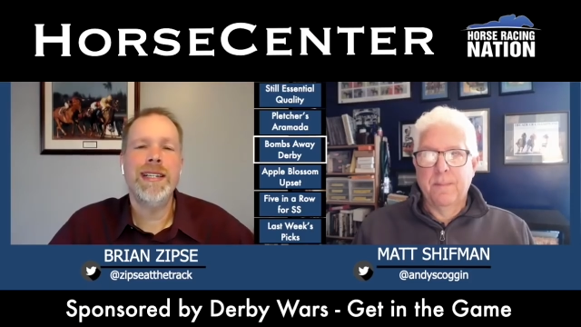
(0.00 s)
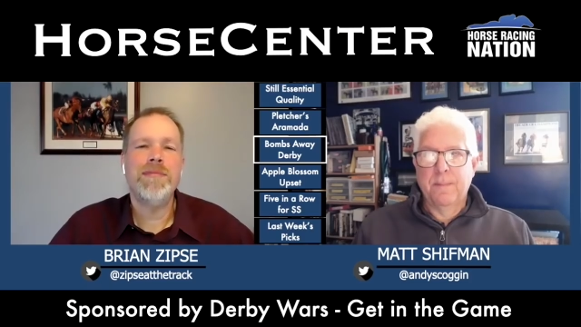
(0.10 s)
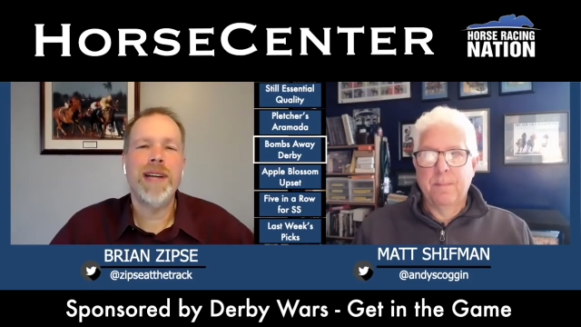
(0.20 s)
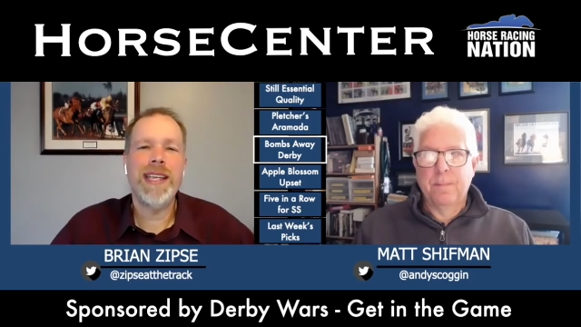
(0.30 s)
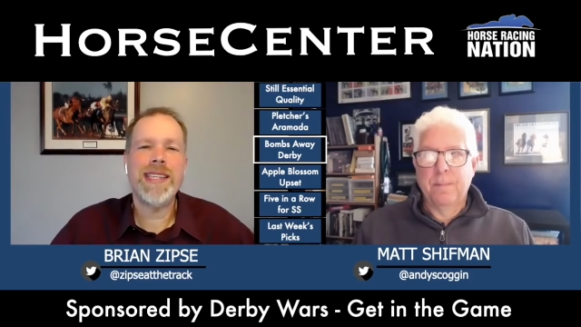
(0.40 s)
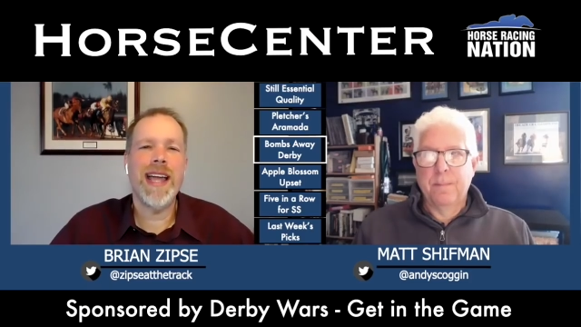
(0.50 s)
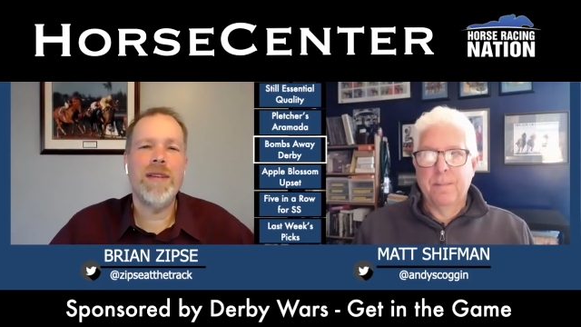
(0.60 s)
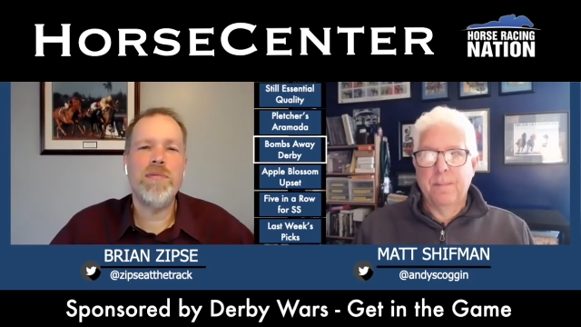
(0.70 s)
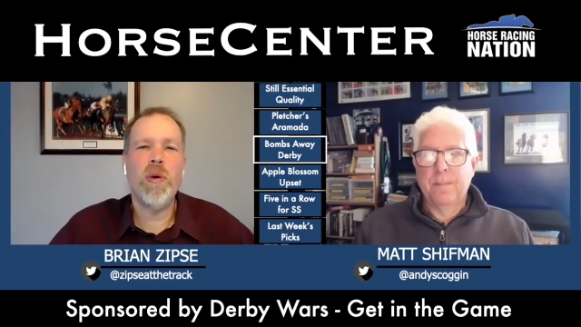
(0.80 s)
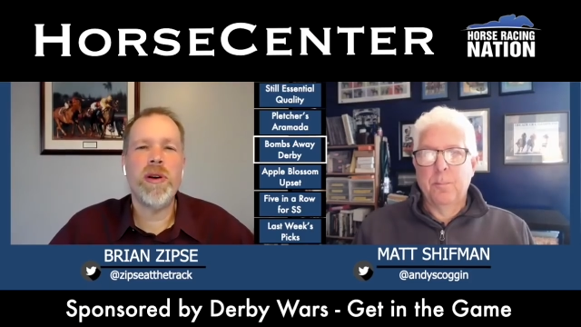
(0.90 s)
Speaker 1: but he's kind
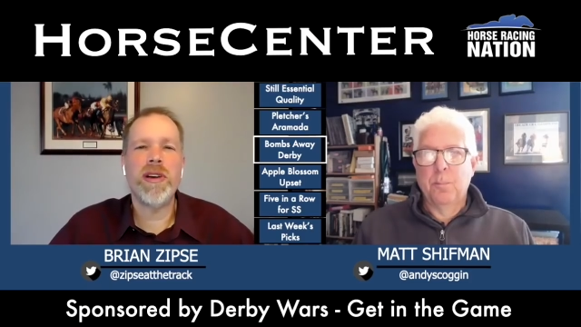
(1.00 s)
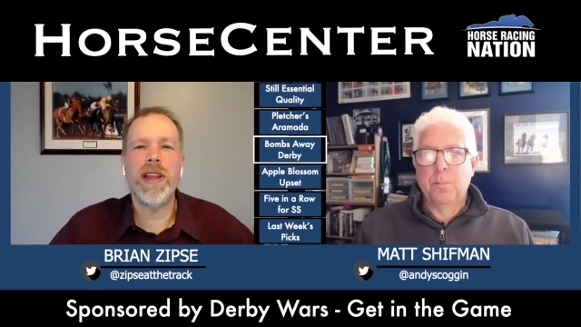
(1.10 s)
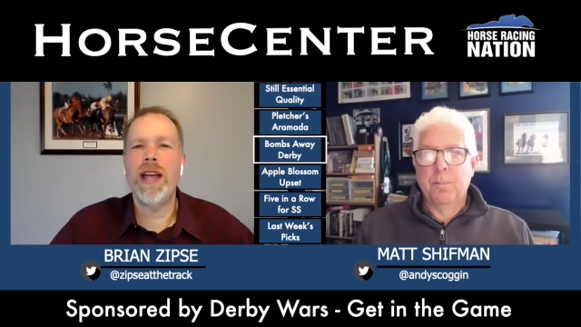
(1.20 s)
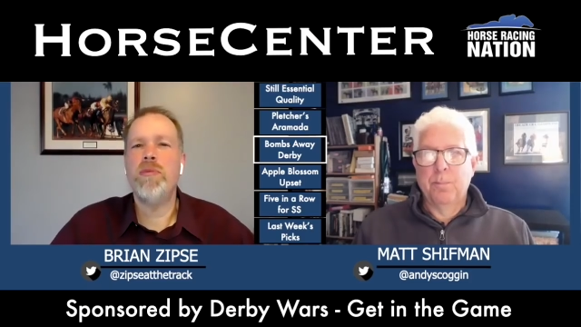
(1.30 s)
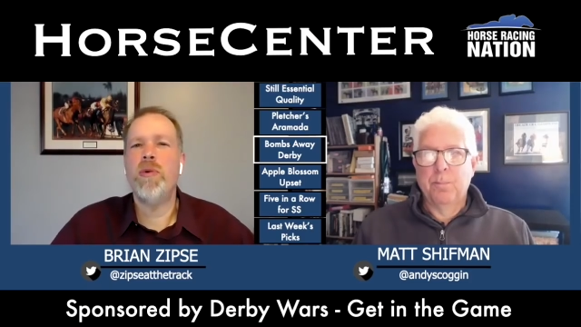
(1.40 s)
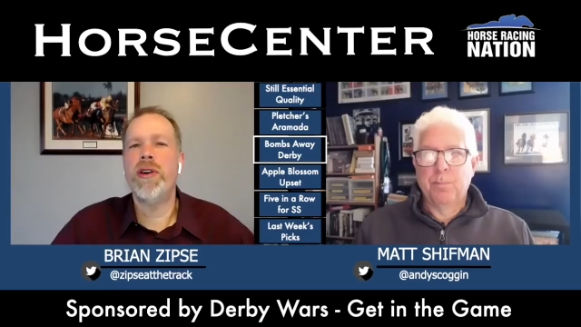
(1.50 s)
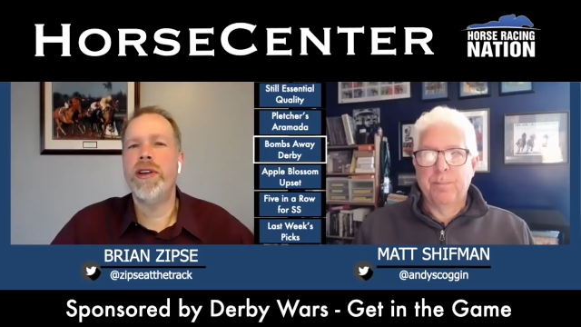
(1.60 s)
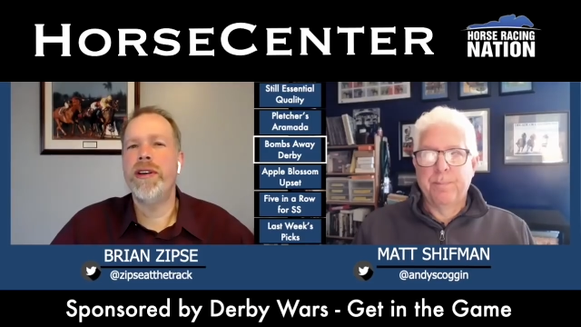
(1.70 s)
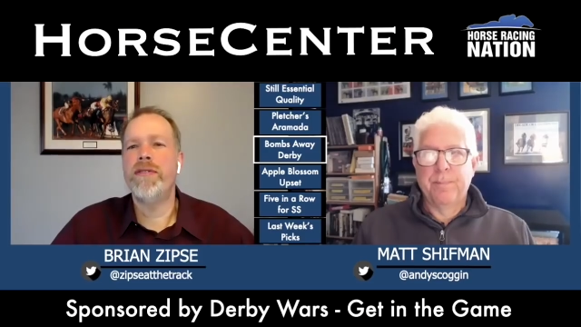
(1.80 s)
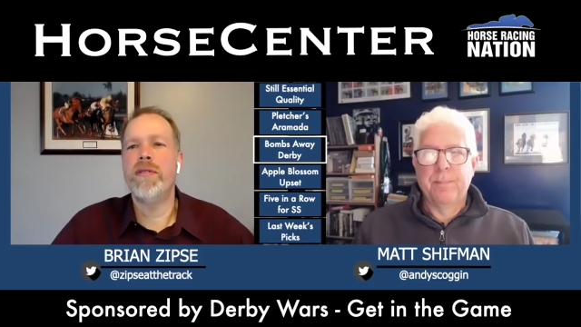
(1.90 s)
of borderline board
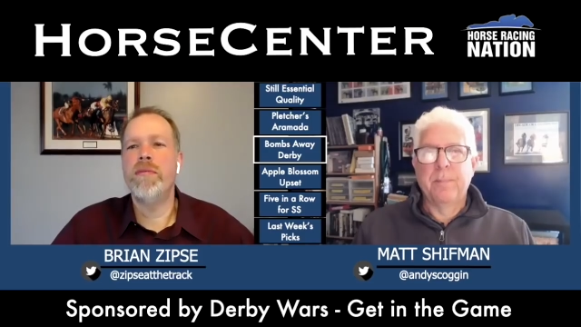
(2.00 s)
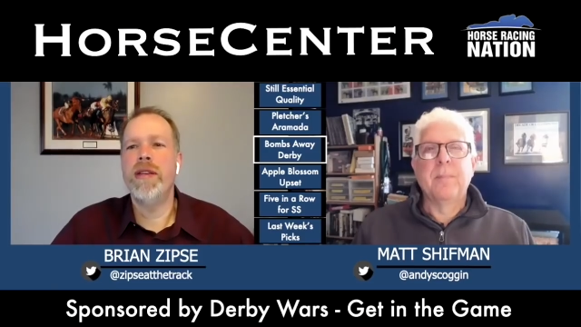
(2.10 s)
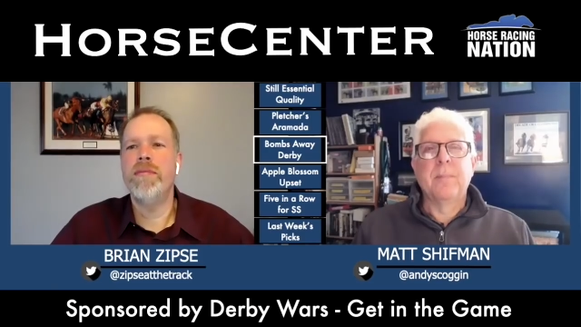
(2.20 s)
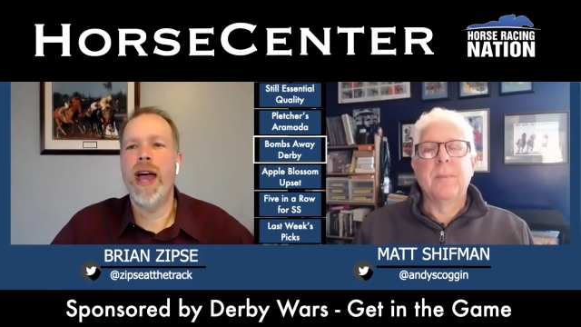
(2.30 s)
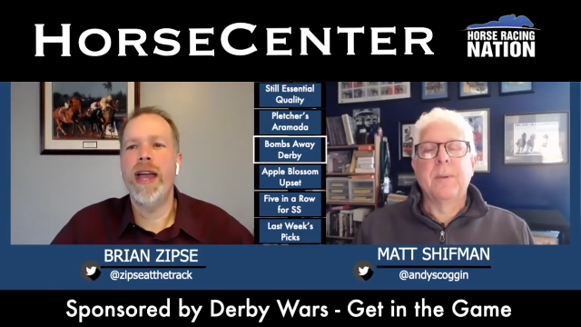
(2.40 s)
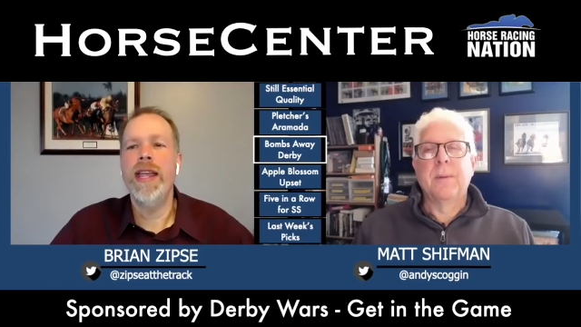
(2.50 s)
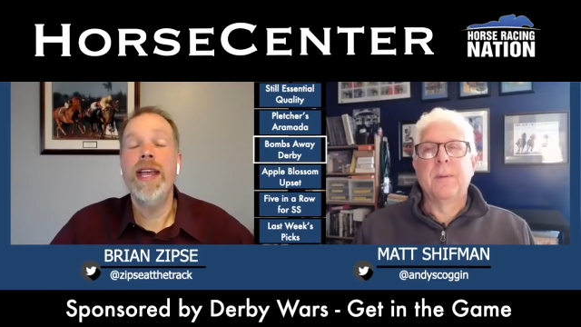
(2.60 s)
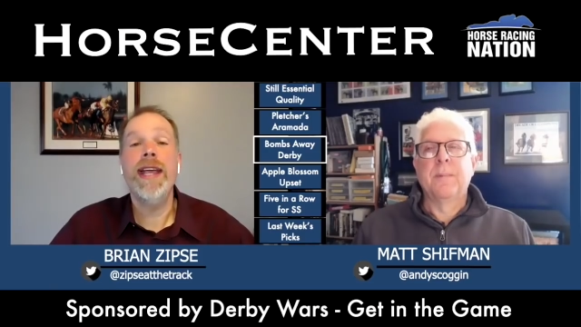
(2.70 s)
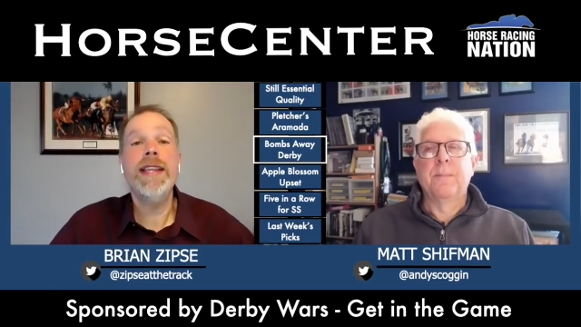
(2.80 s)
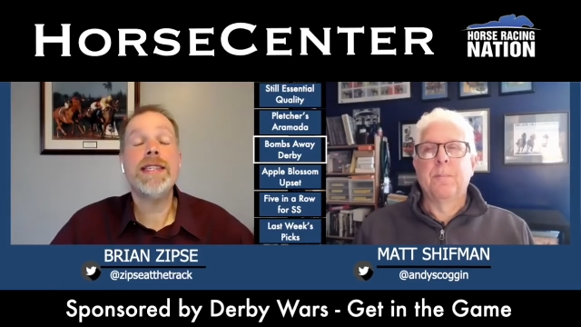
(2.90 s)
hitter for me, Matt.
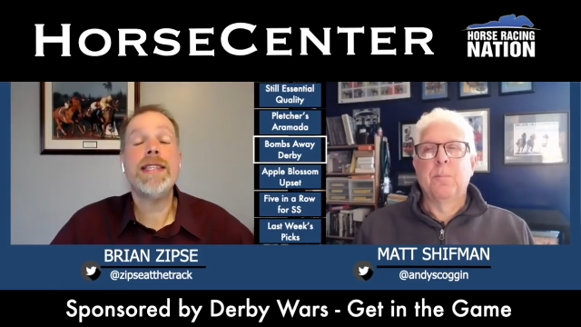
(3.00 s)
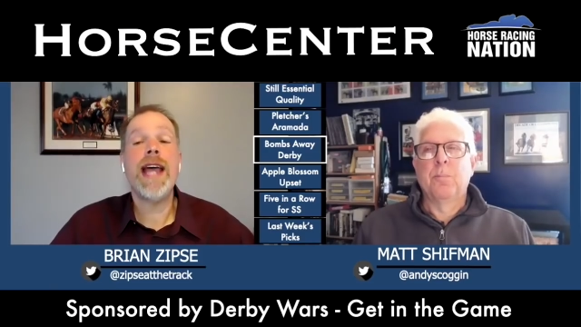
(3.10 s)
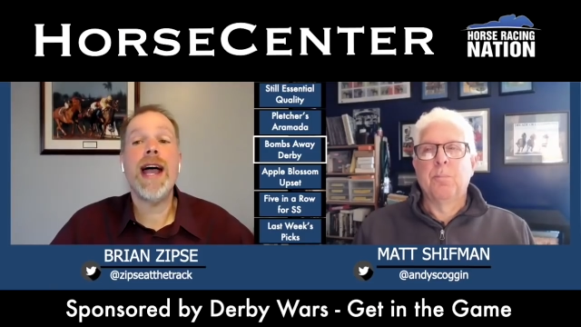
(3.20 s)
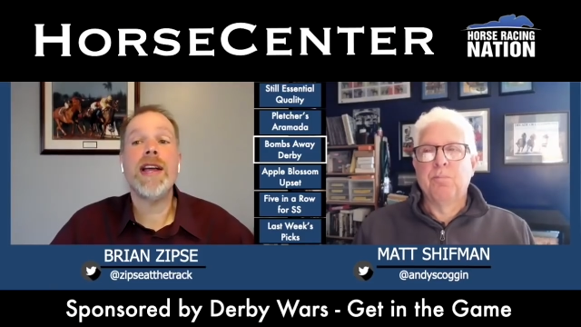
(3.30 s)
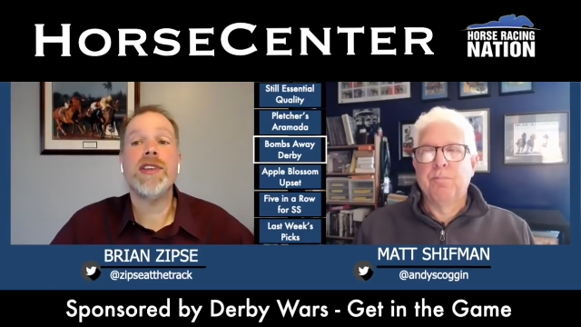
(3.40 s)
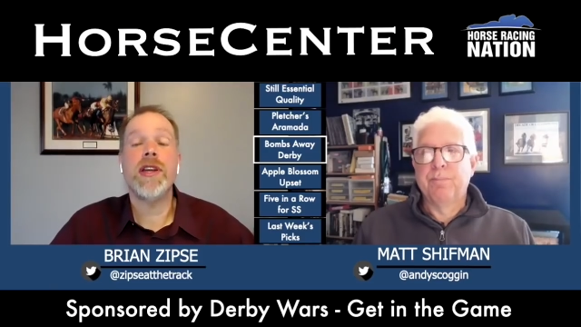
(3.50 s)
Hidden Stash,